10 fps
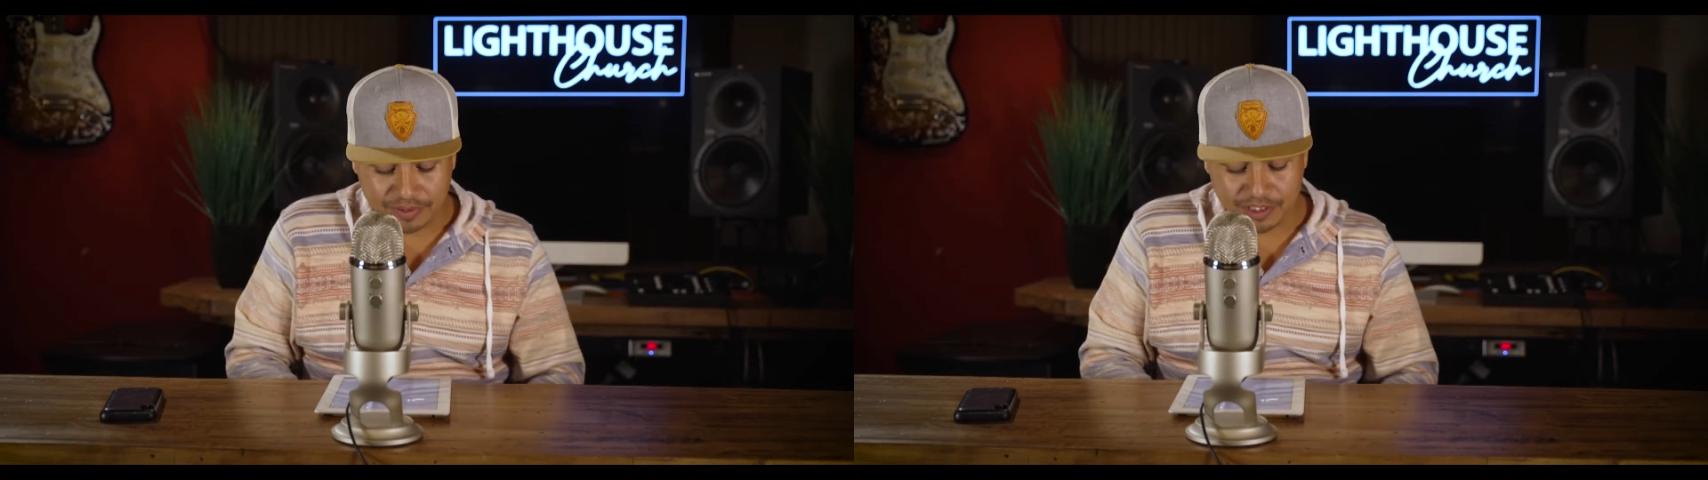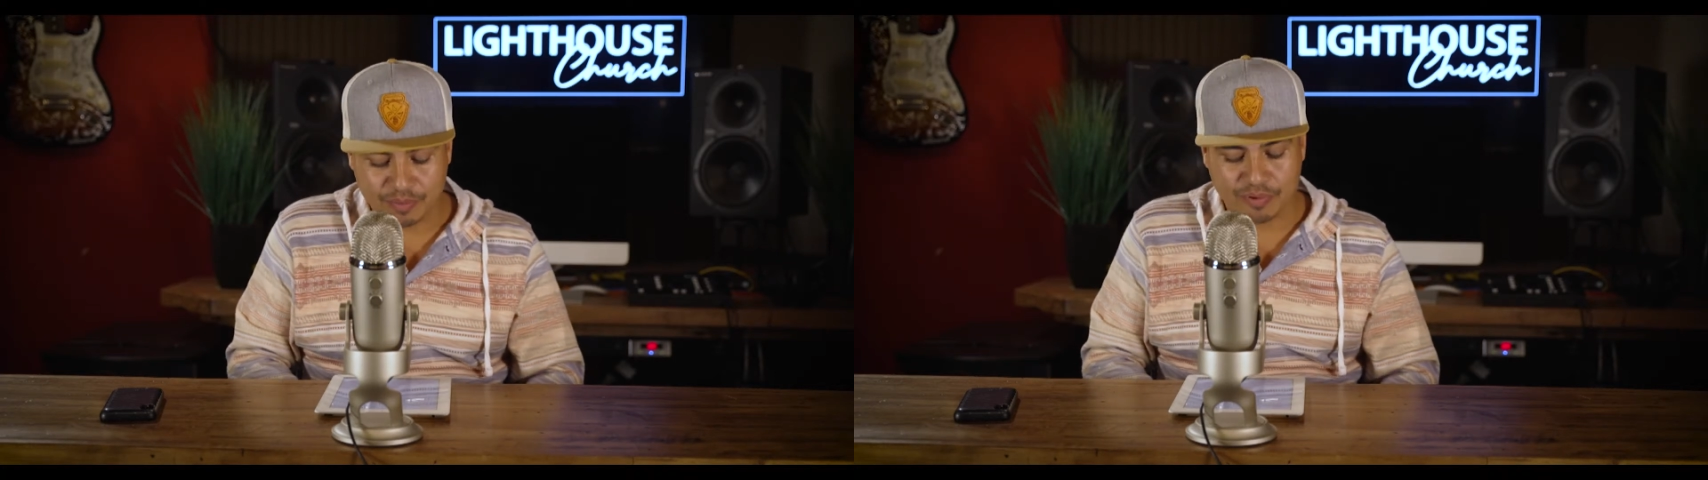
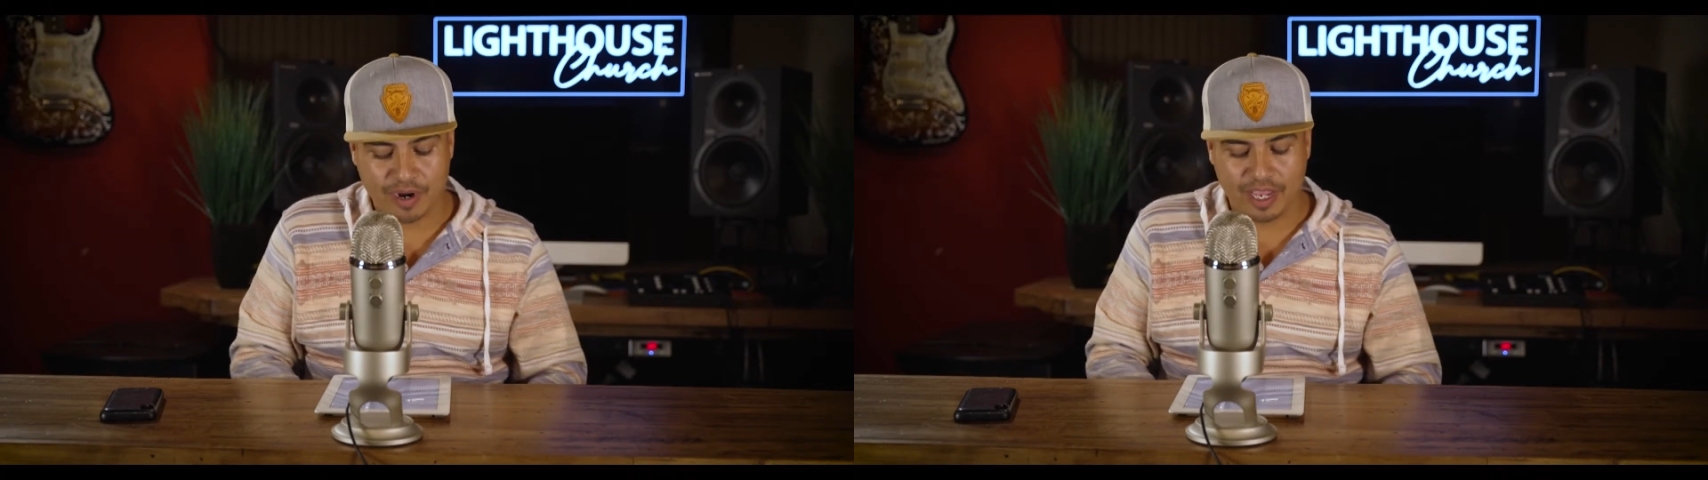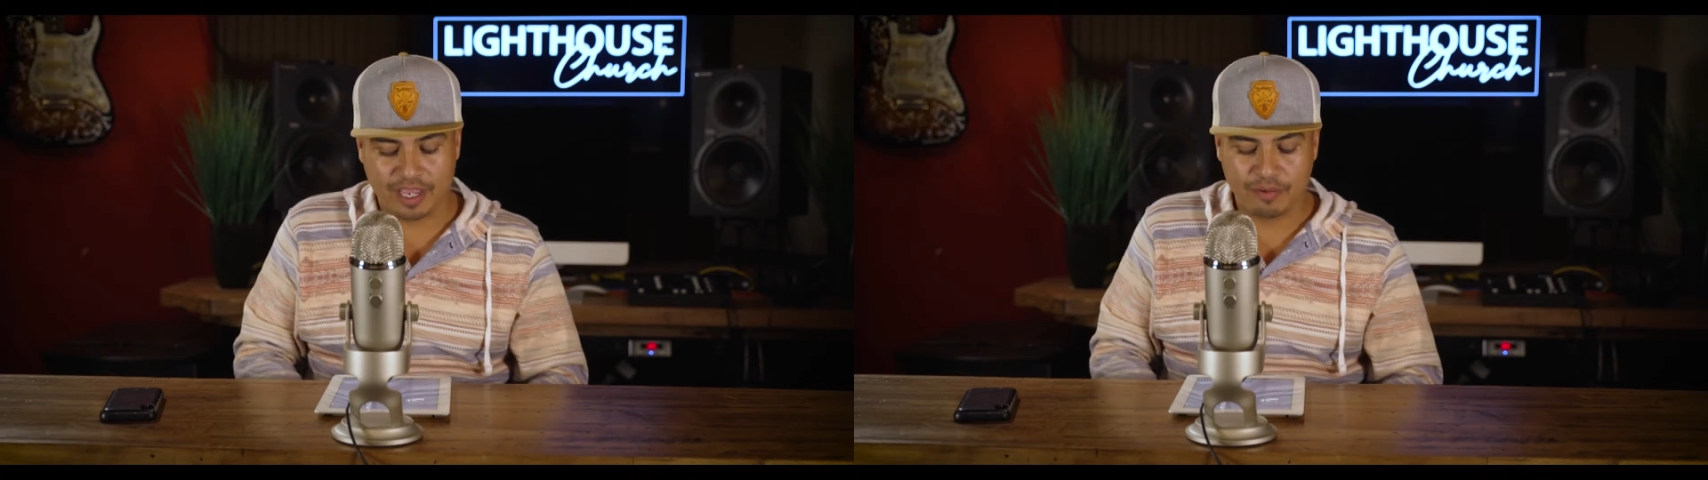to
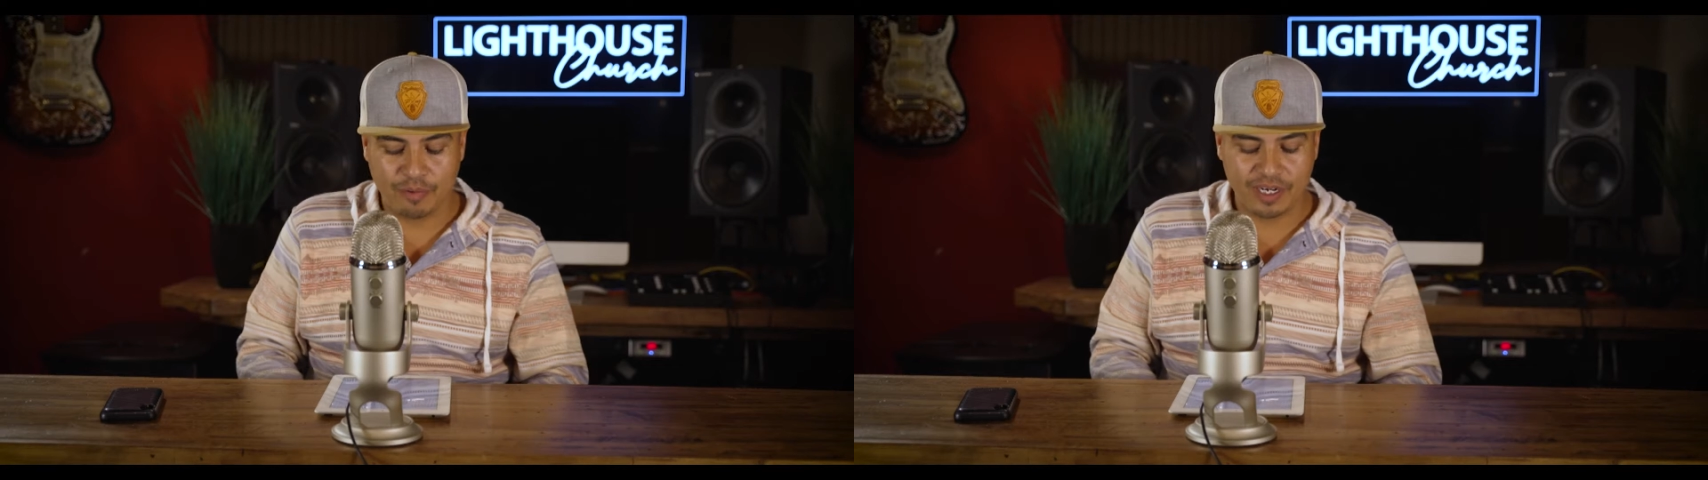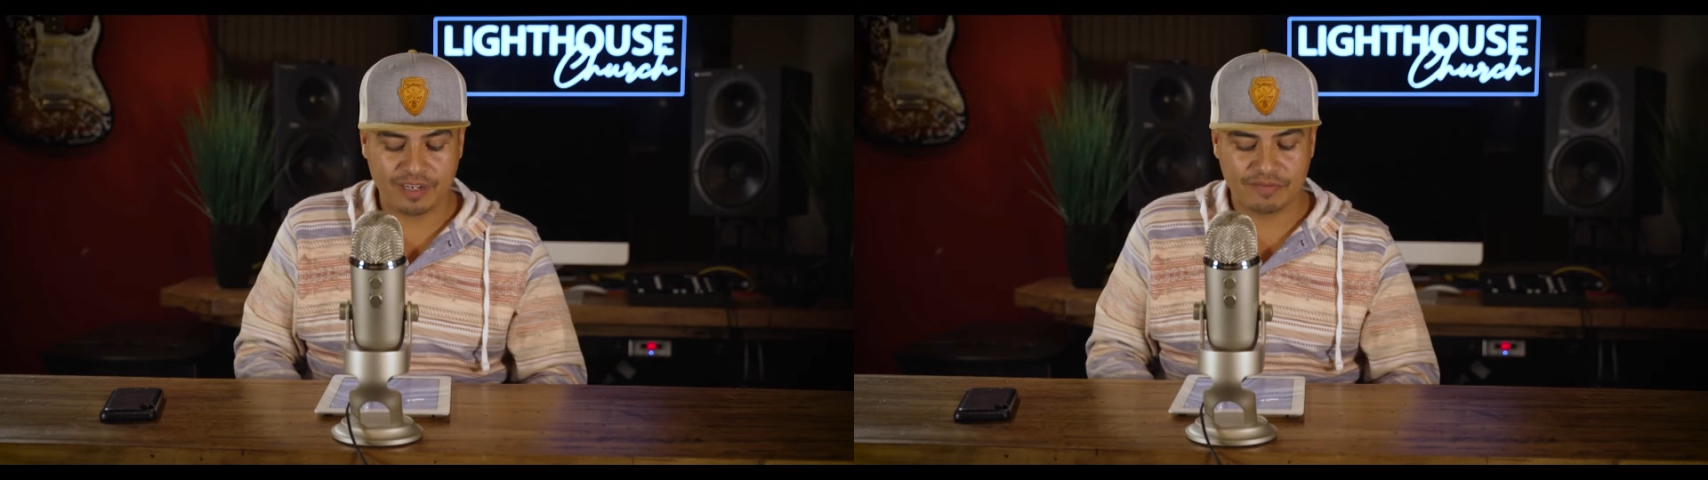pray,
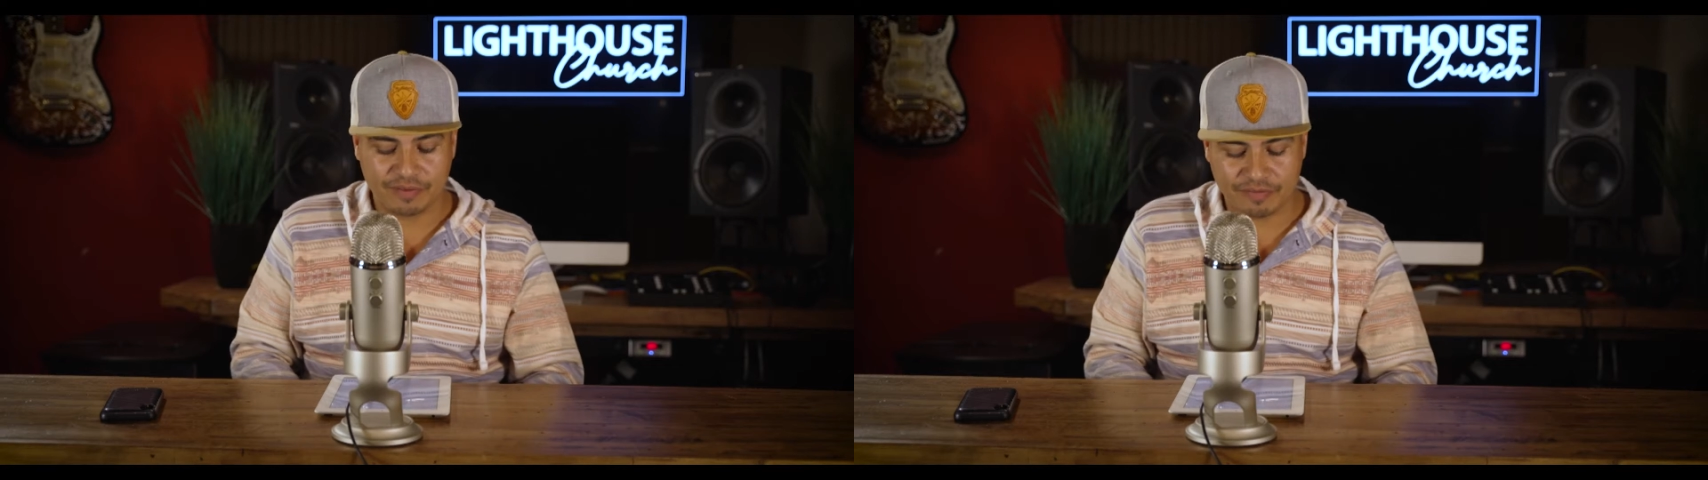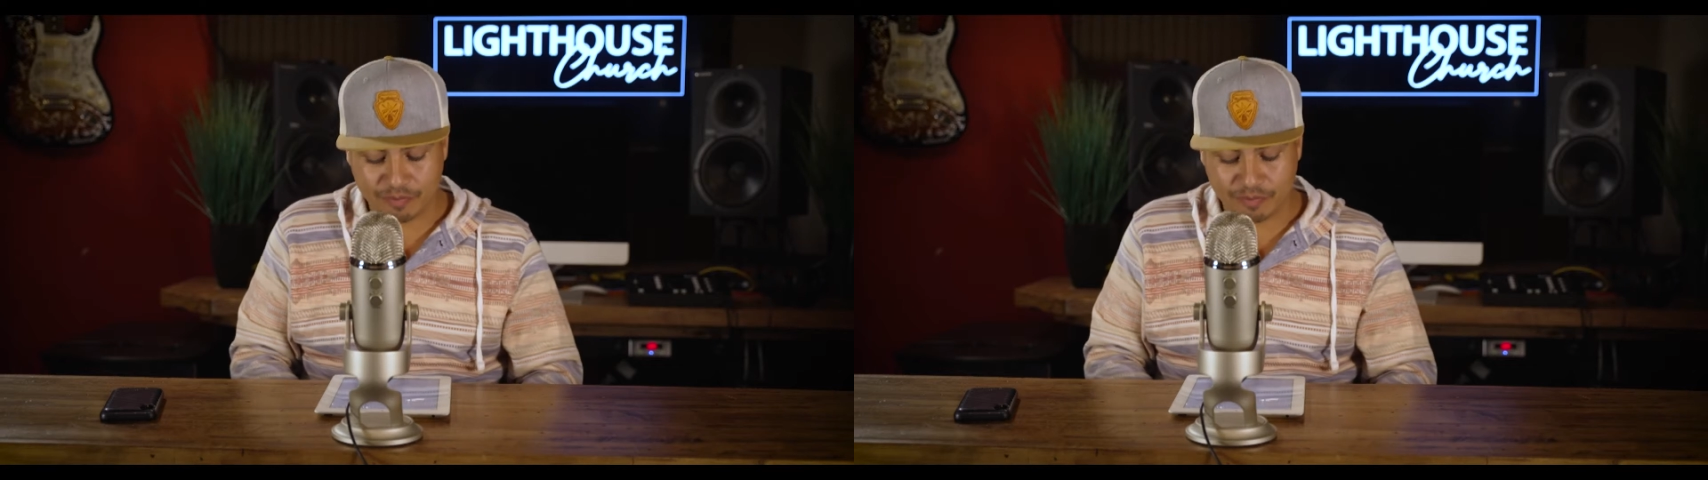one of a,